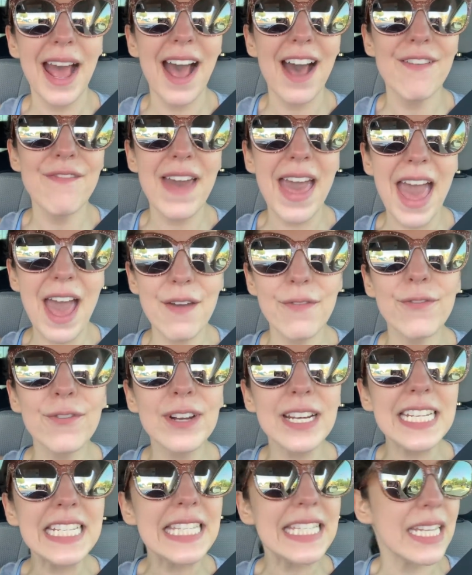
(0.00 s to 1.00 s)
of
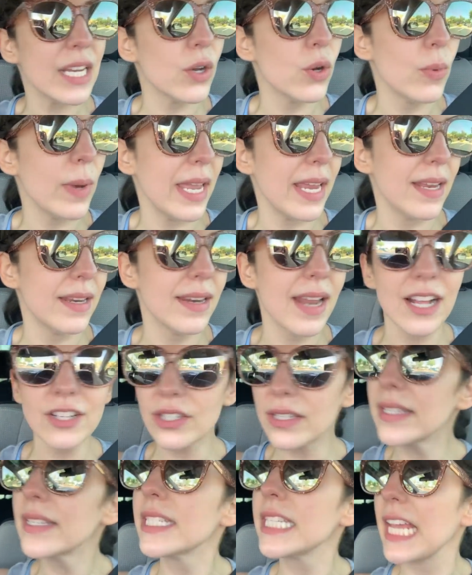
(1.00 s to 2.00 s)
every single weight, not
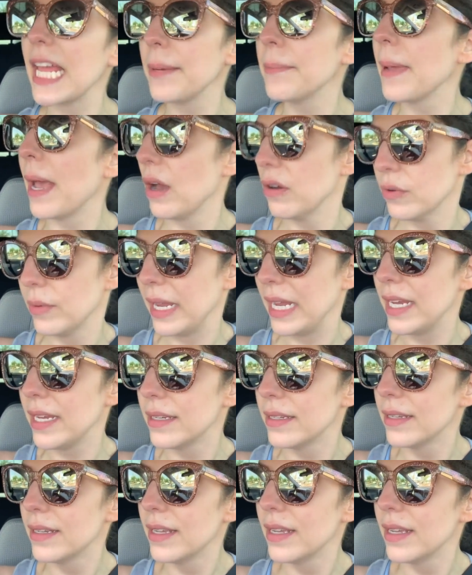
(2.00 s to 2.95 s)
just a 10-pound weight.